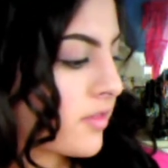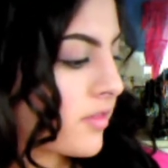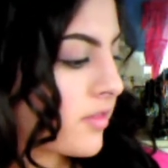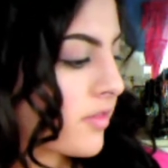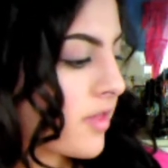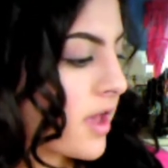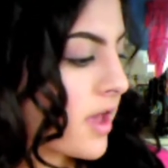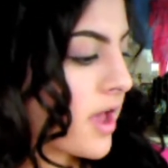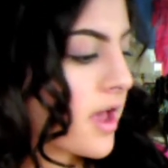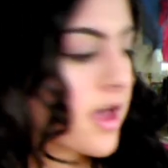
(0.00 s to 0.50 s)

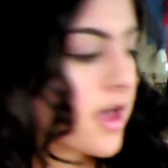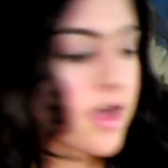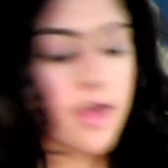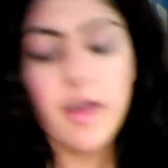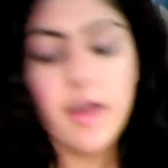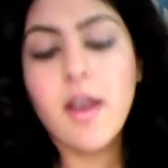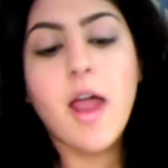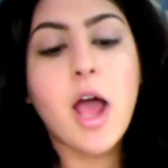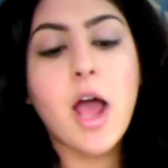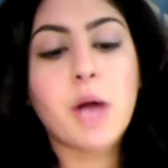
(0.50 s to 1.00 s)

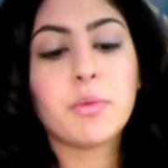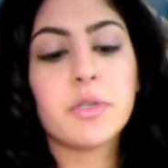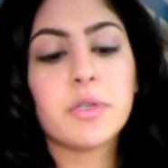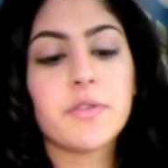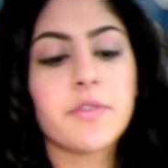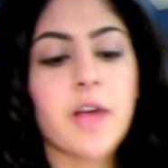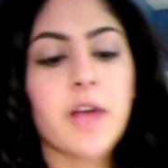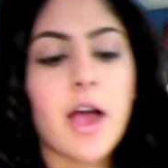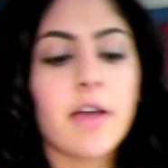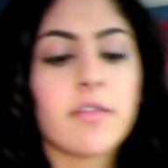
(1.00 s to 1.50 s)
Then I almost
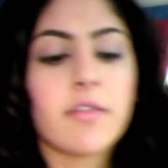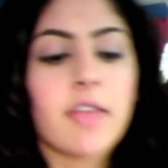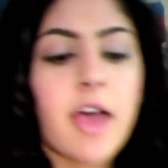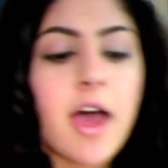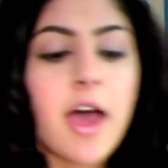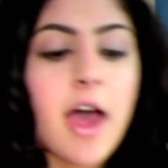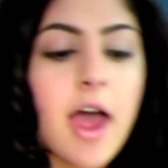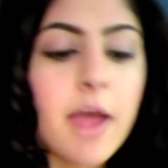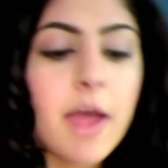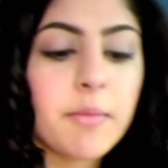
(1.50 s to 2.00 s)
forgot
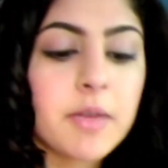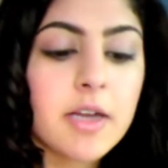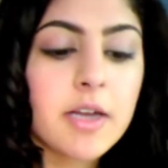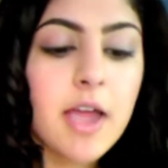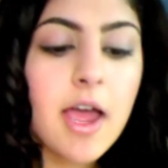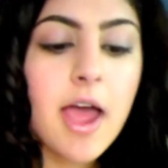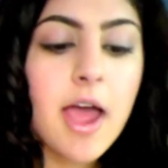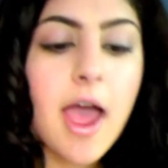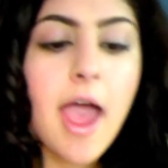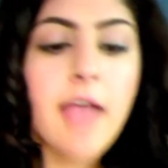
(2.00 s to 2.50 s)
that I'm
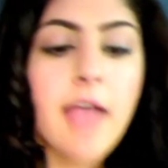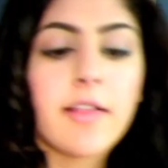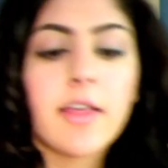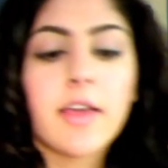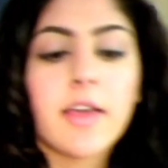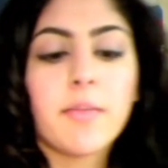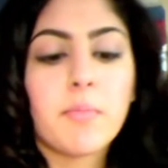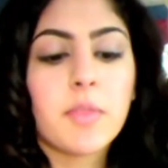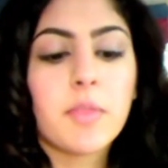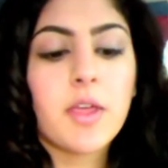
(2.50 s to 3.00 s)
gonna
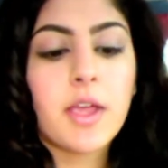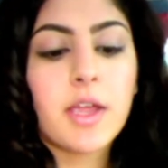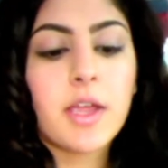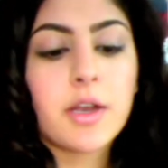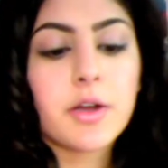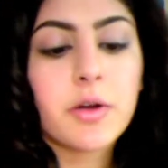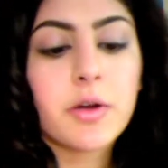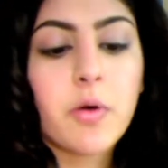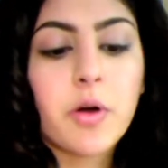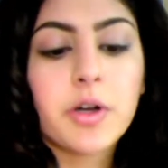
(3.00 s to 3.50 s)
highlight the
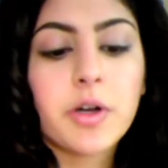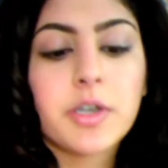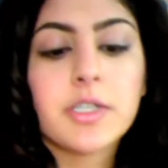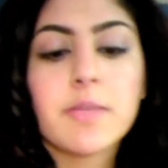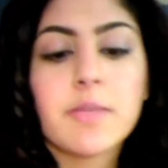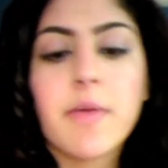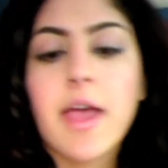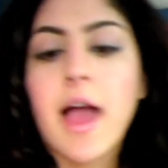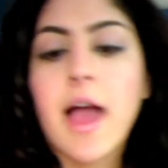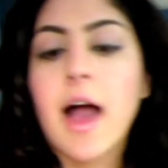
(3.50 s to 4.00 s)
inner corners
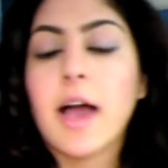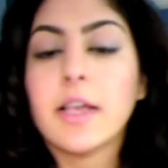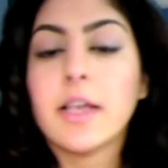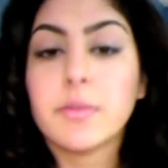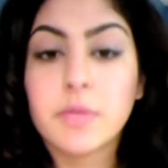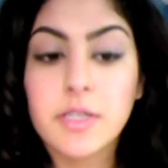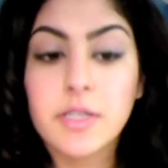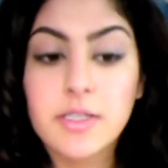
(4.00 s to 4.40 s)
of my eyes with the